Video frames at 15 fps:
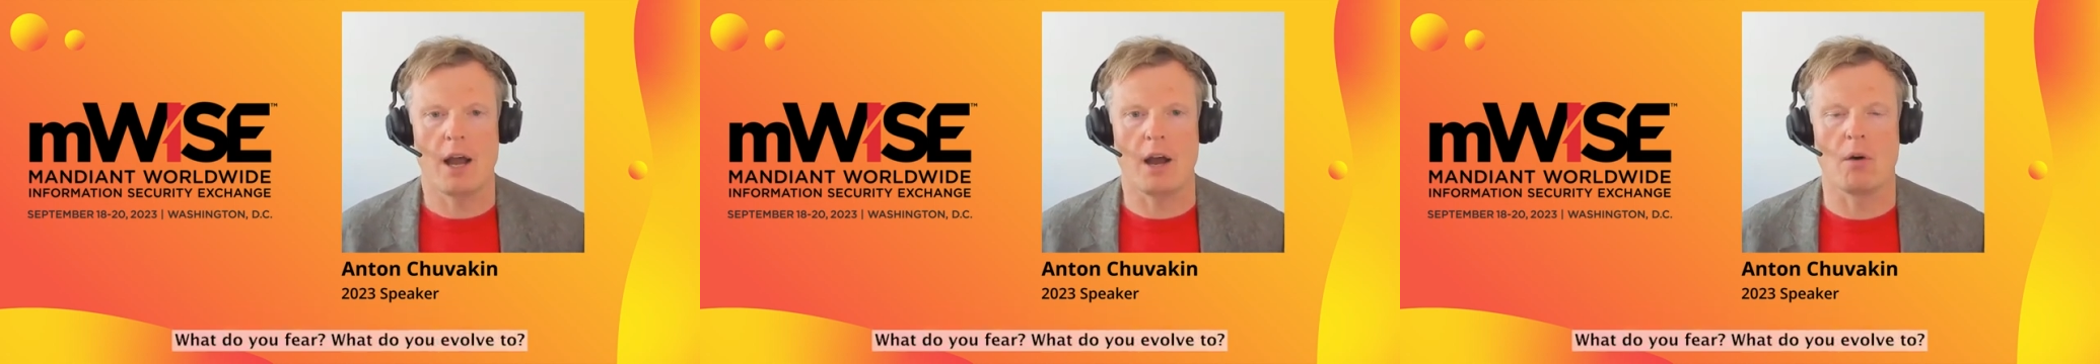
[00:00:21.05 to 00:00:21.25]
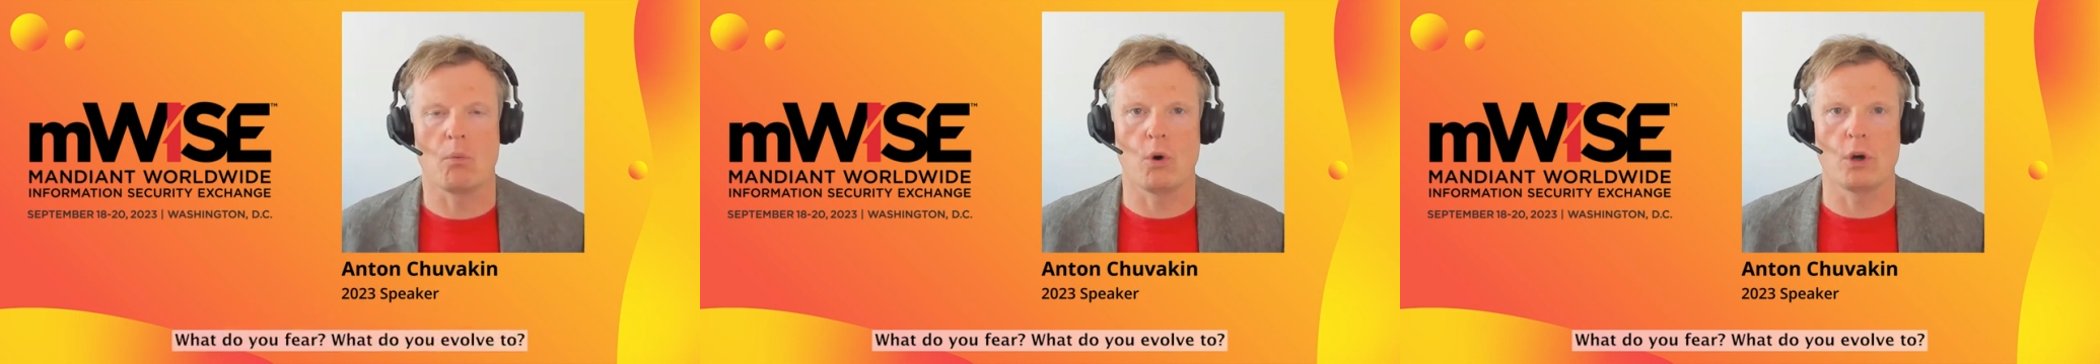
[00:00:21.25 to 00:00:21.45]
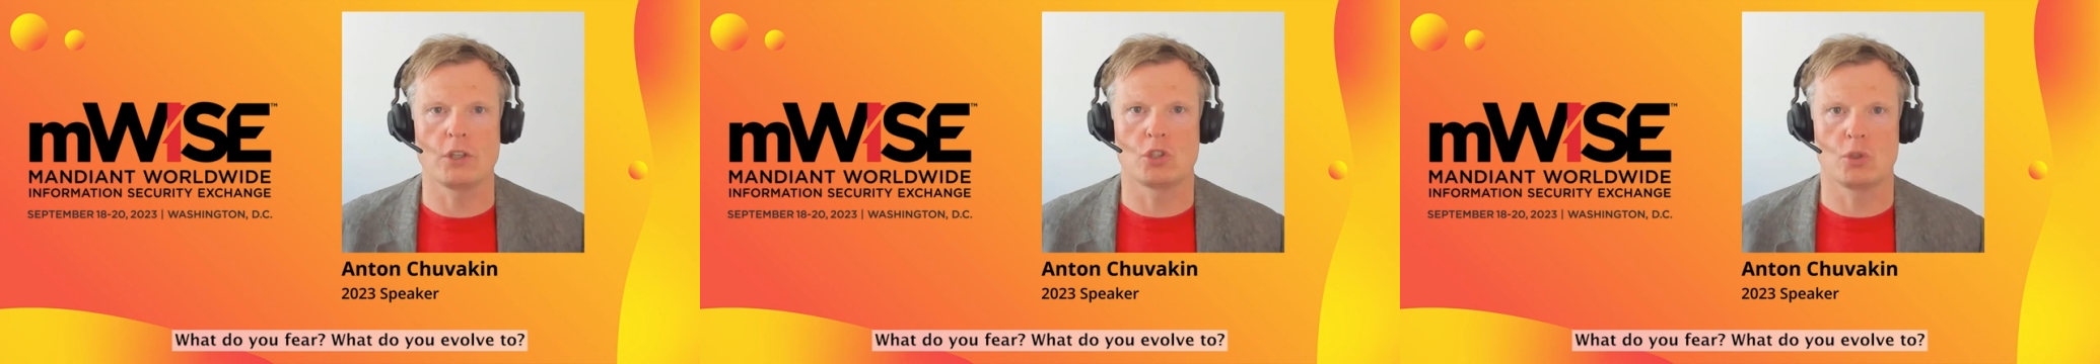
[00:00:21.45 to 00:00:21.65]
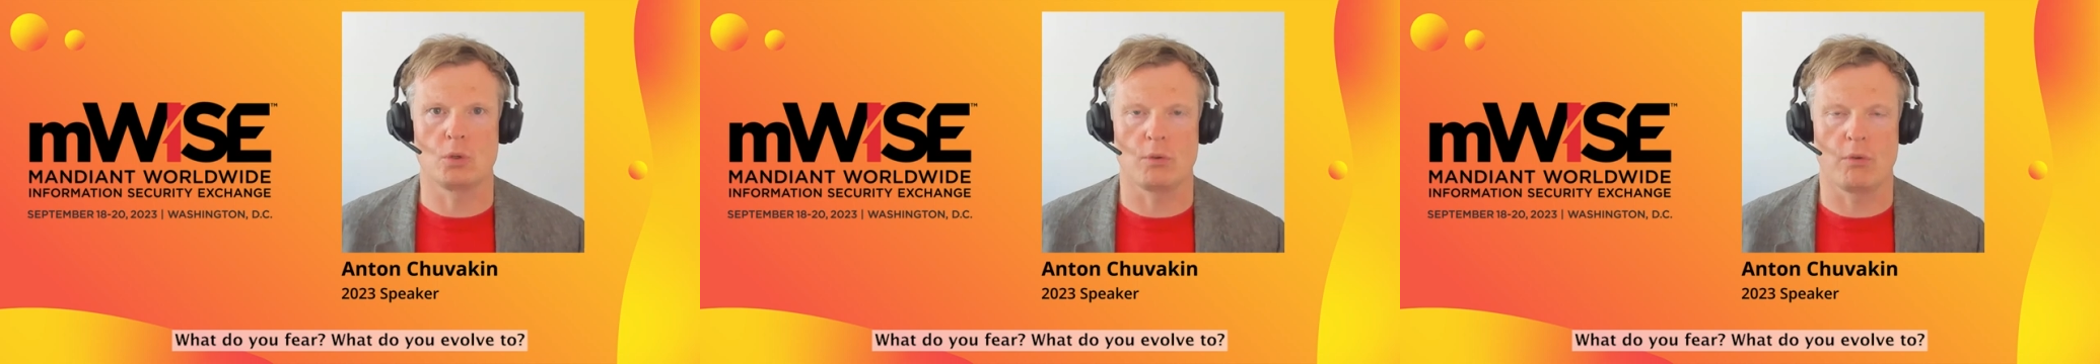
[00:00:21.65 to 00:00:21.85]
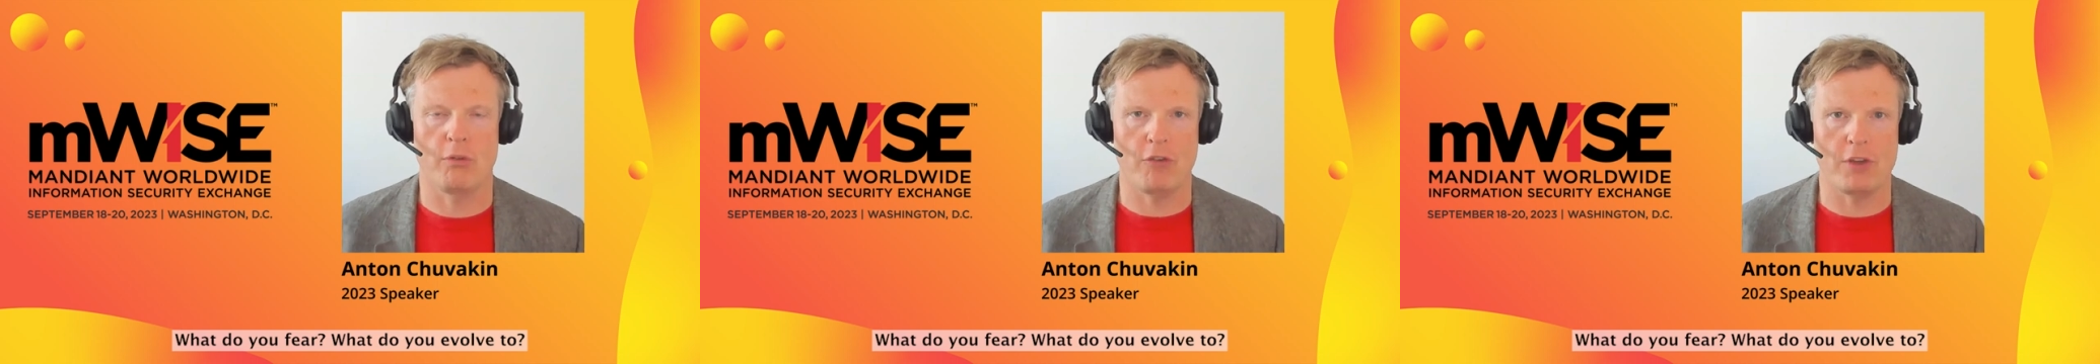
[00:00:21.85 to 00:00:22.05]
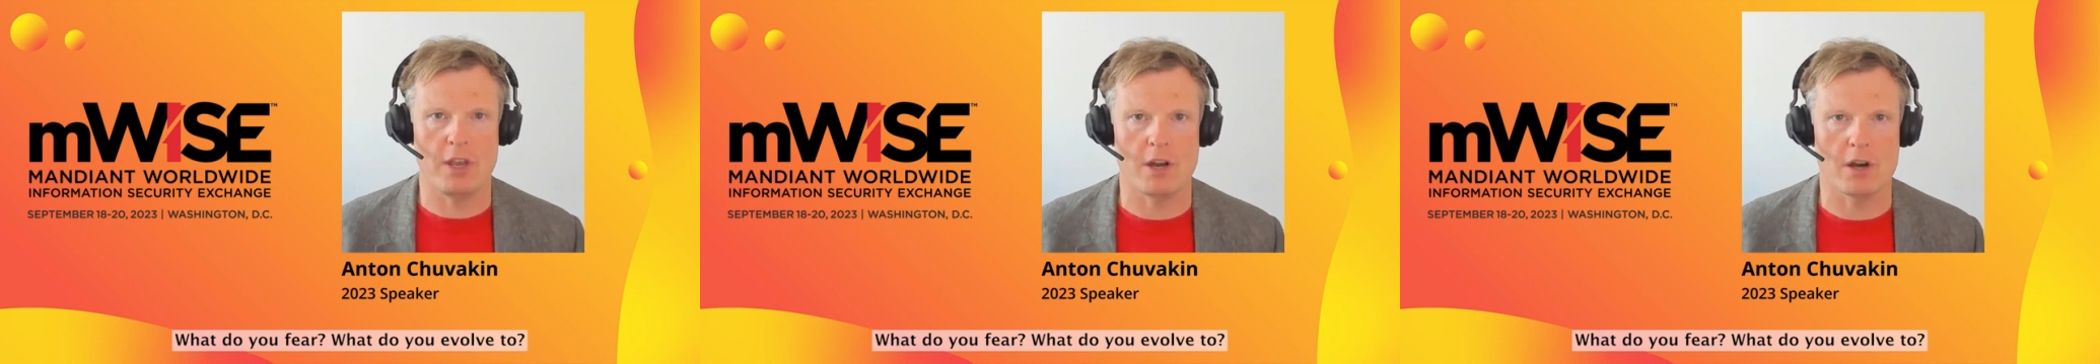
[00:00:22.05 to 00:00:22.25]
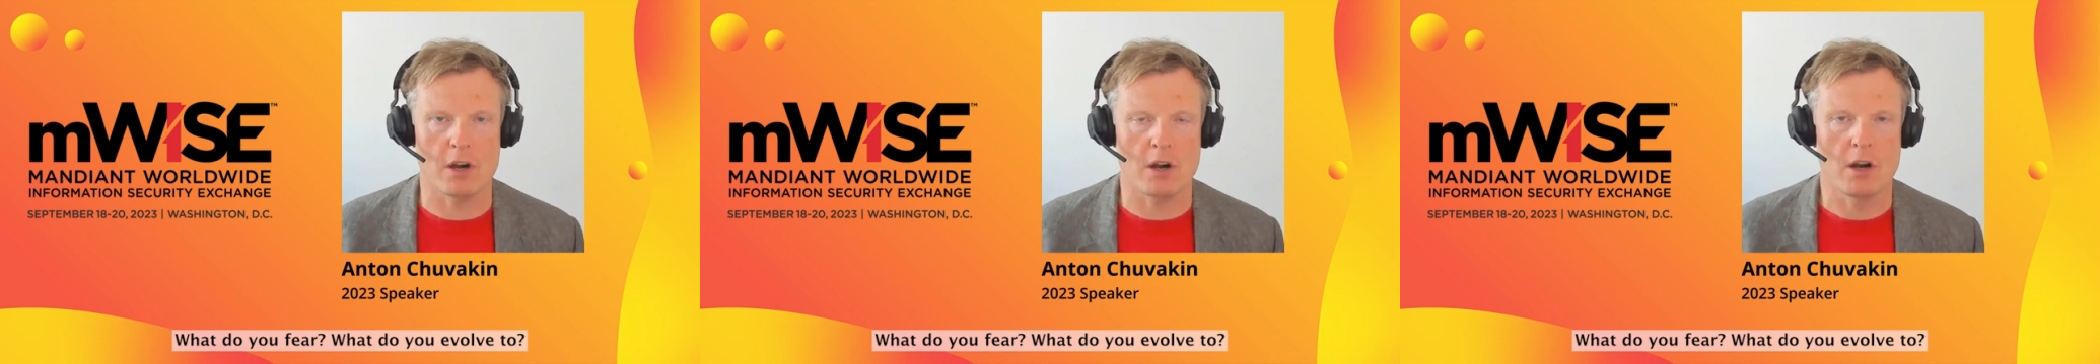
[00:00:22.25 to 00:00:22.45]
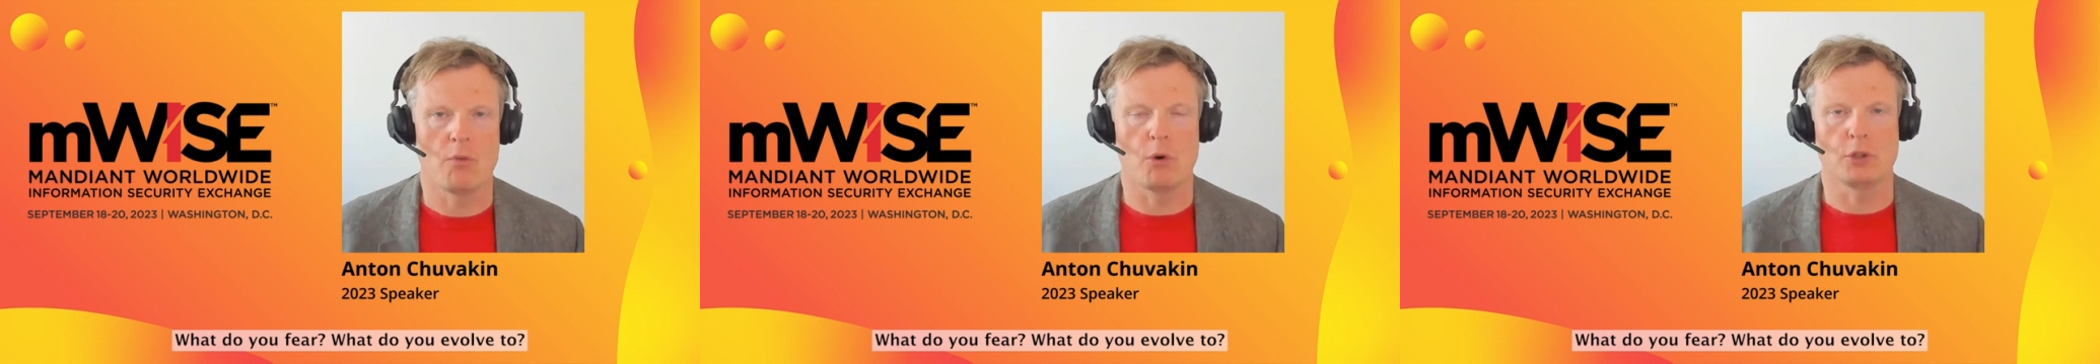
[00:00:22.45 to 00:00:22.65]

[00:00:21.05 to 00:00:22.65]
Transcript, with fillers: What do you fear?